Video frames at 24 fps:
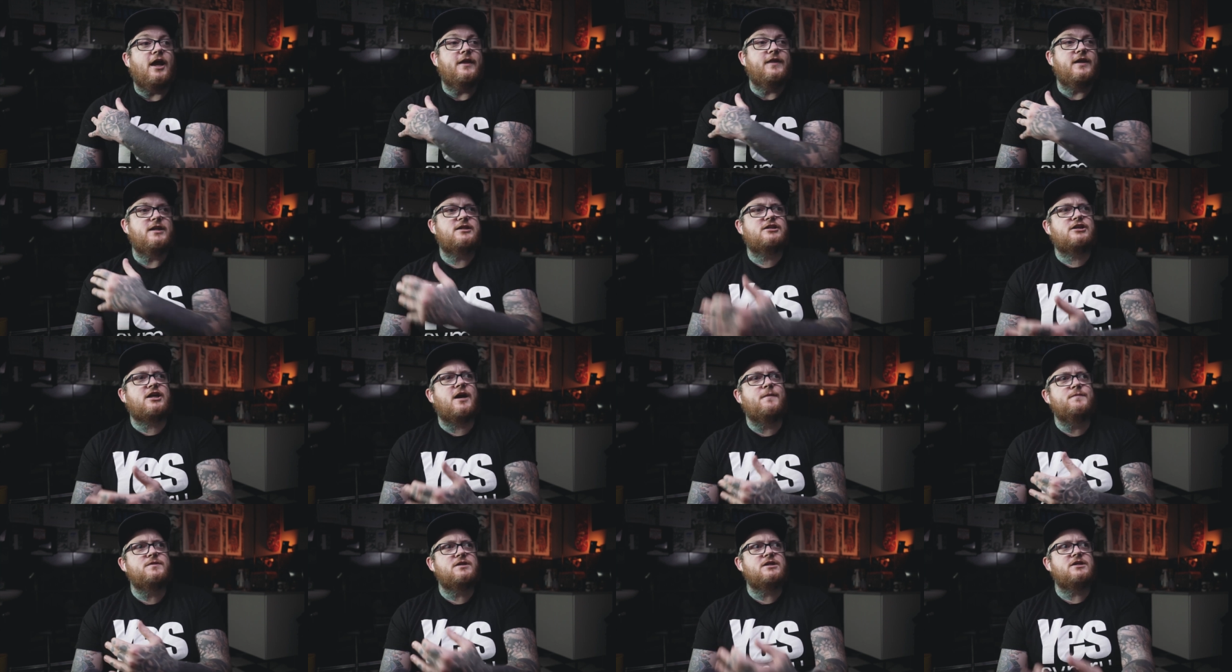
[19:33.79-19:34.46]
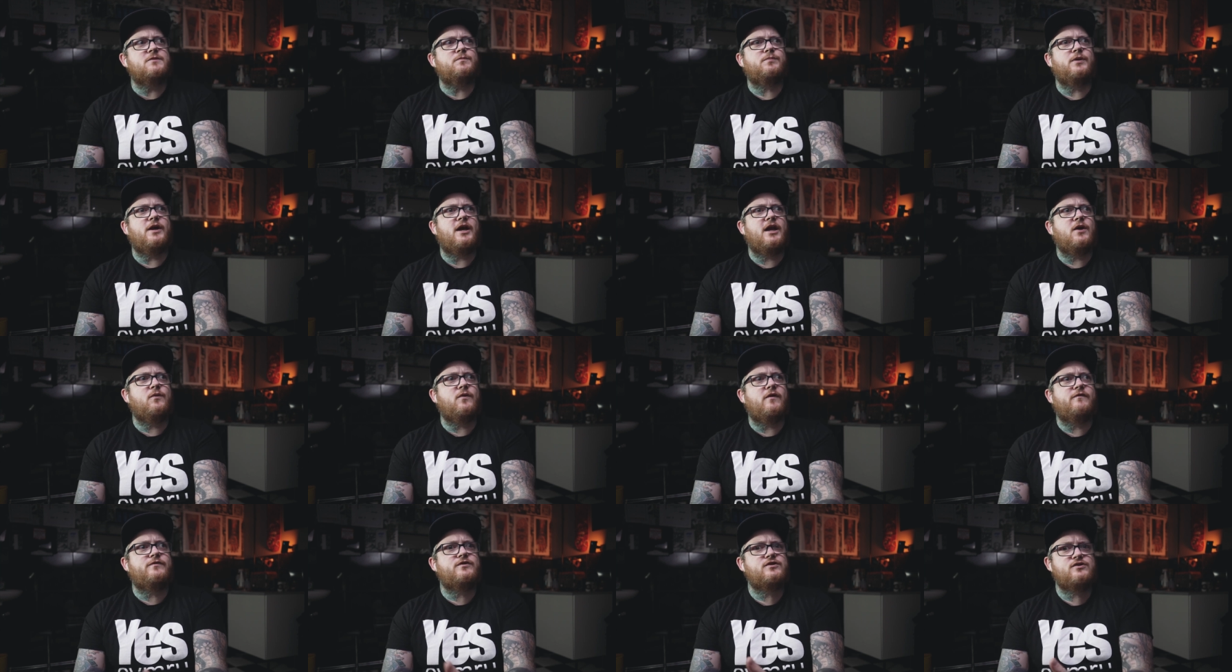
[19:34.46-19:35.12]
And this comes into
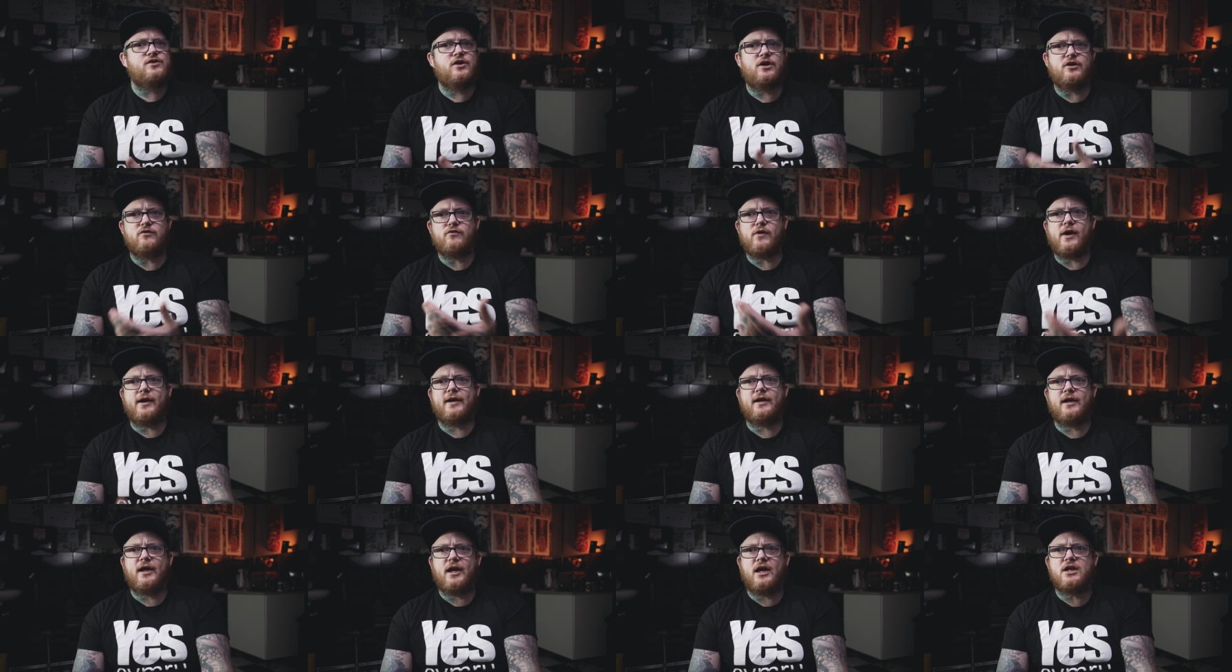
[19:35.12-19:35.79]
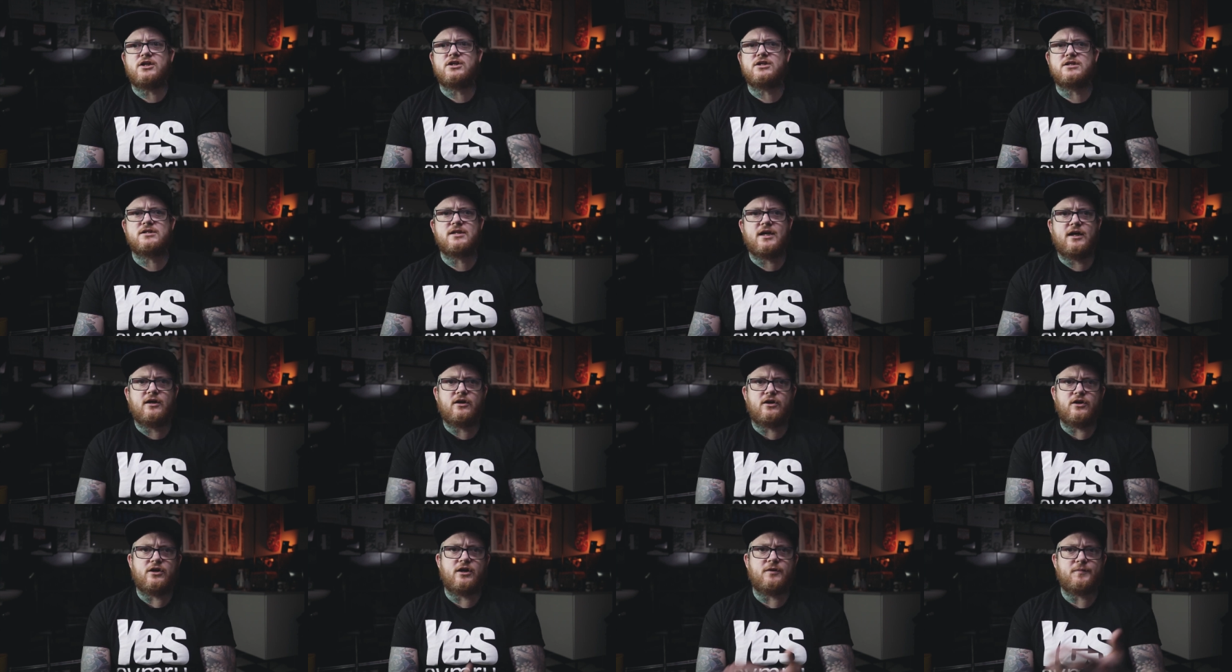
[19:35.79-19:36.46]
play with certain regulations that
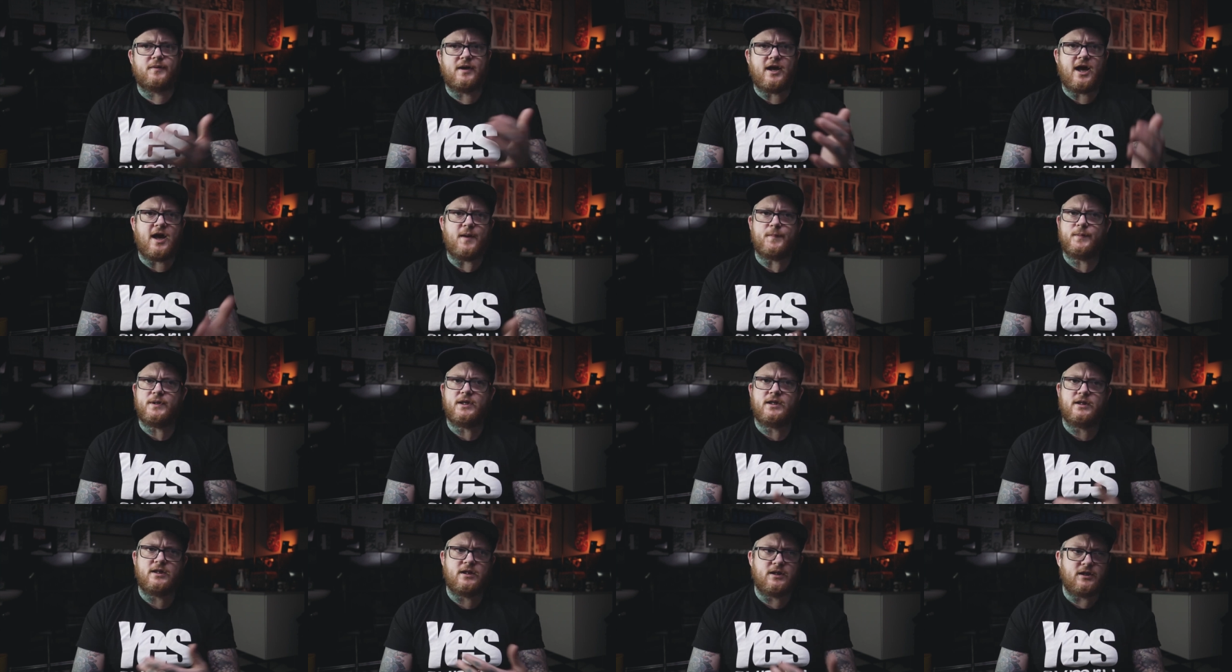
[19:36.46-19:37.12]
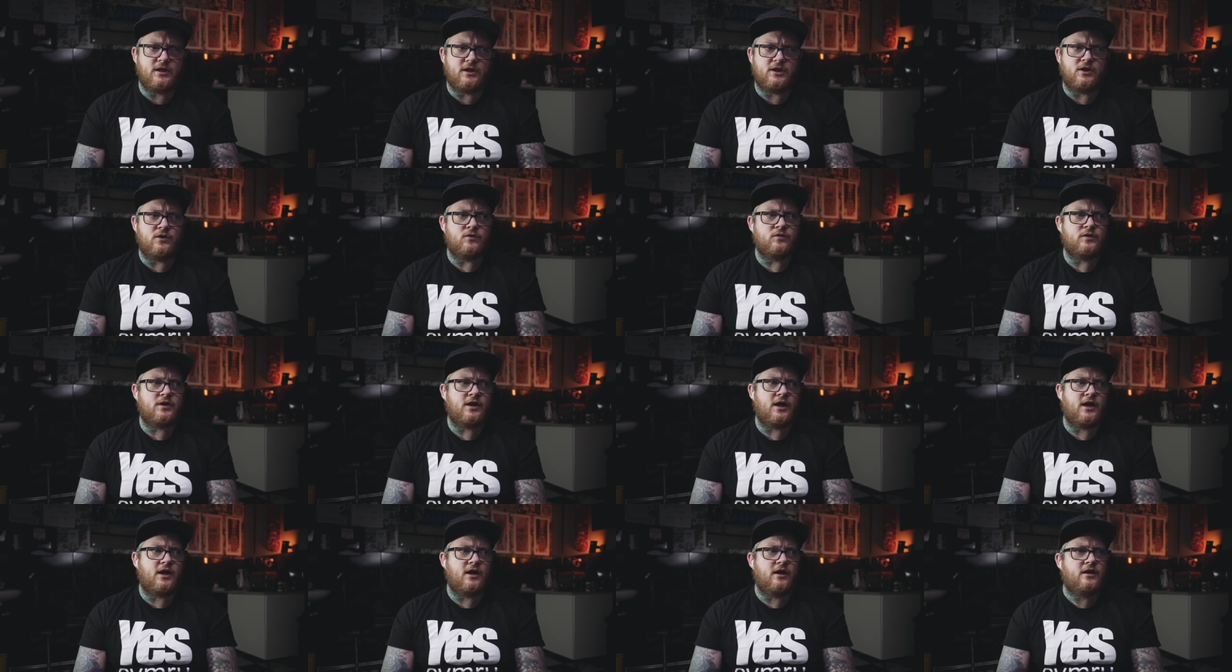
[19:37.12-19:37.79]
are going to be happening in the
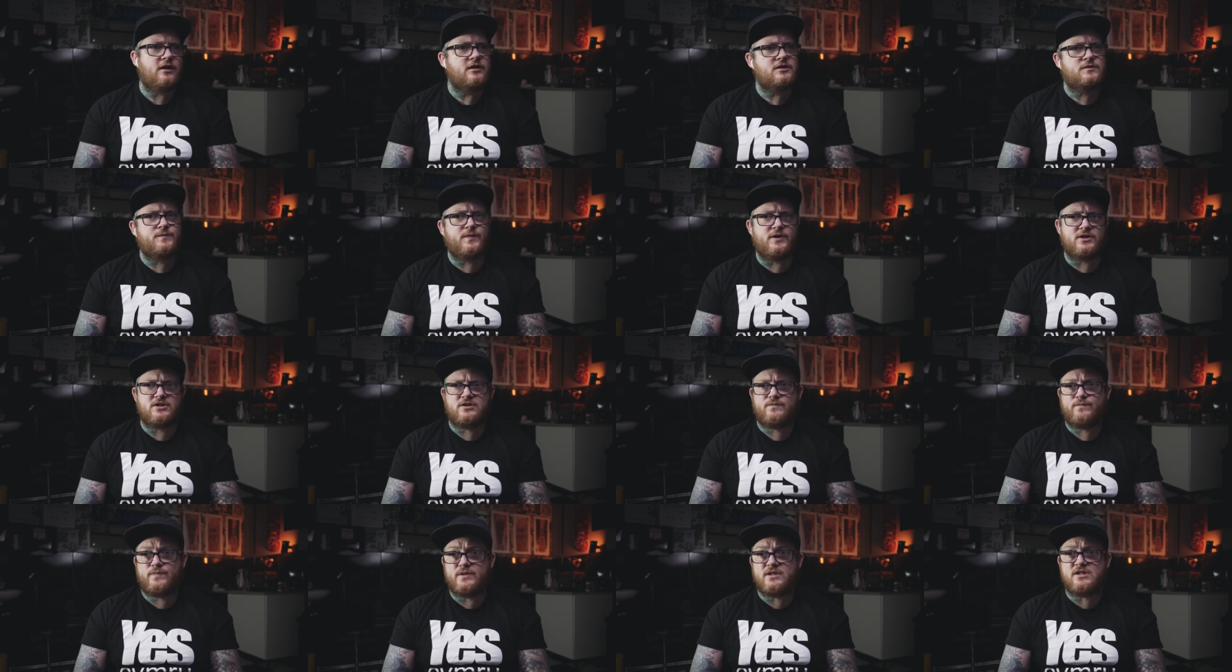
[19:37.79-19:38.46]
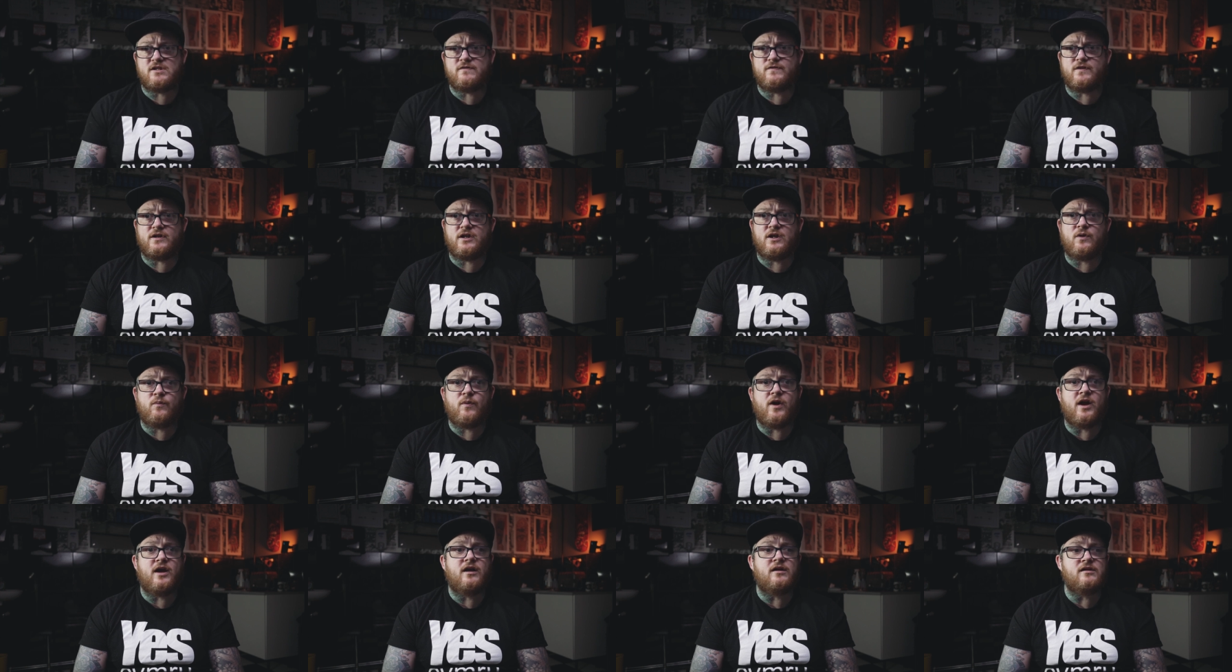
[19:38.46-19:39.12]
UK,
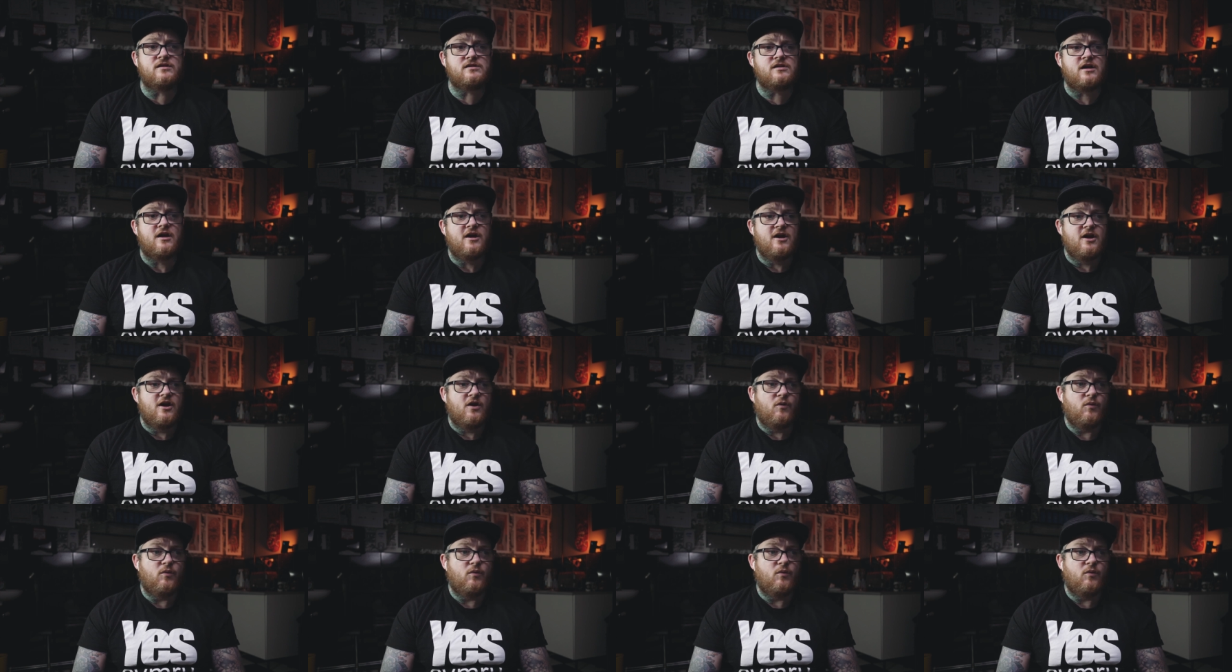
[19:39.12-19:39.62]
specifically Wales,